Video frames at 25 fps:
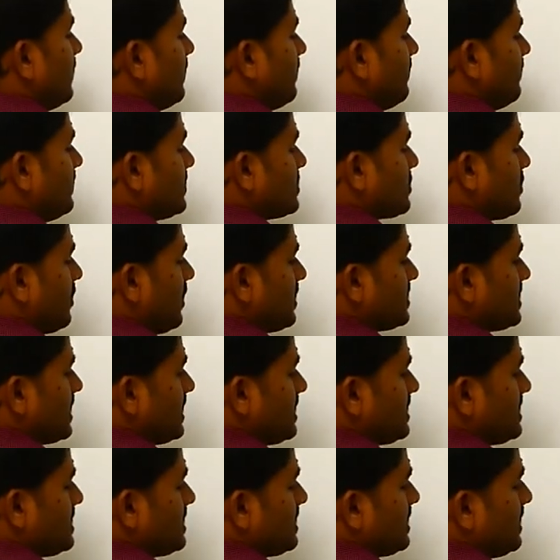which
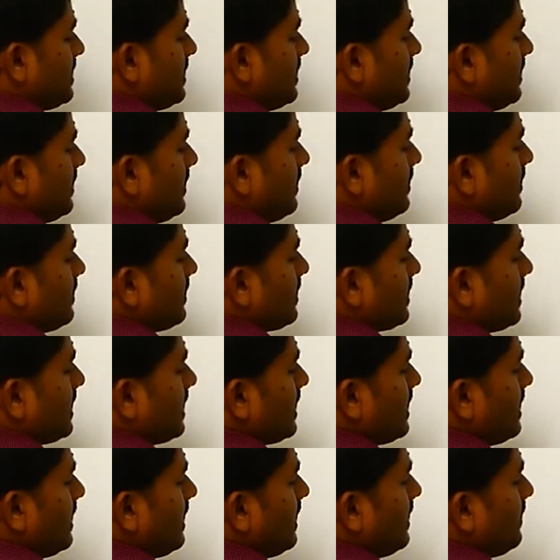causes
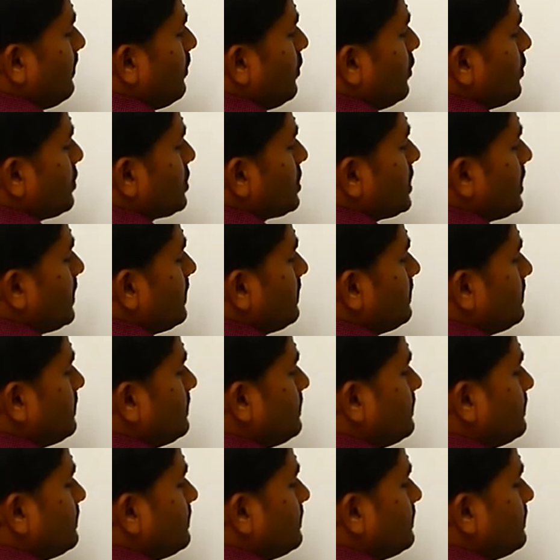wriggling motion,